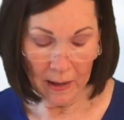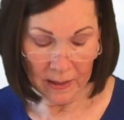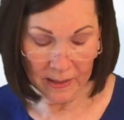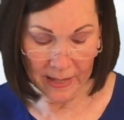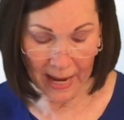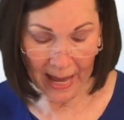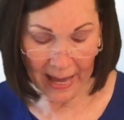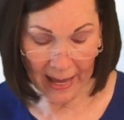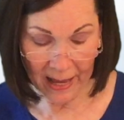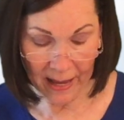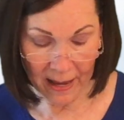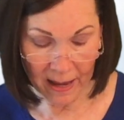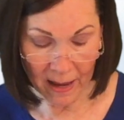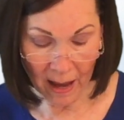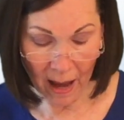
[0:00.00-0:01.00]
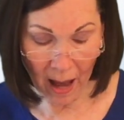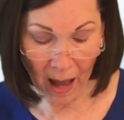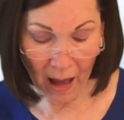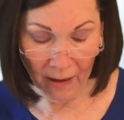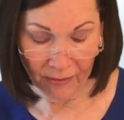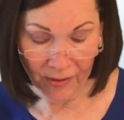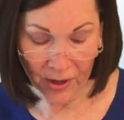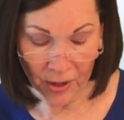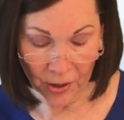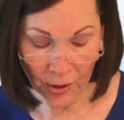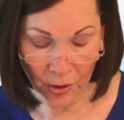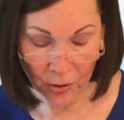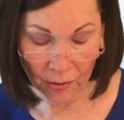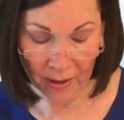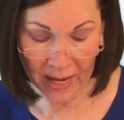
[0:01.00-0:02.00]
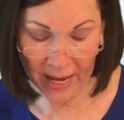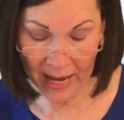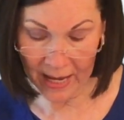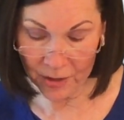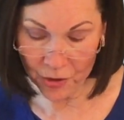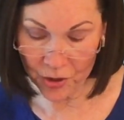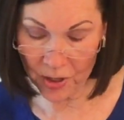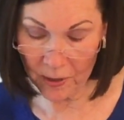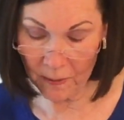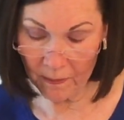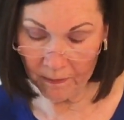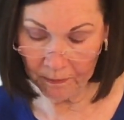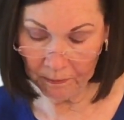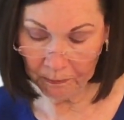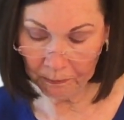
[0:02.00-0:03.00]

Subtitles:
day of creation.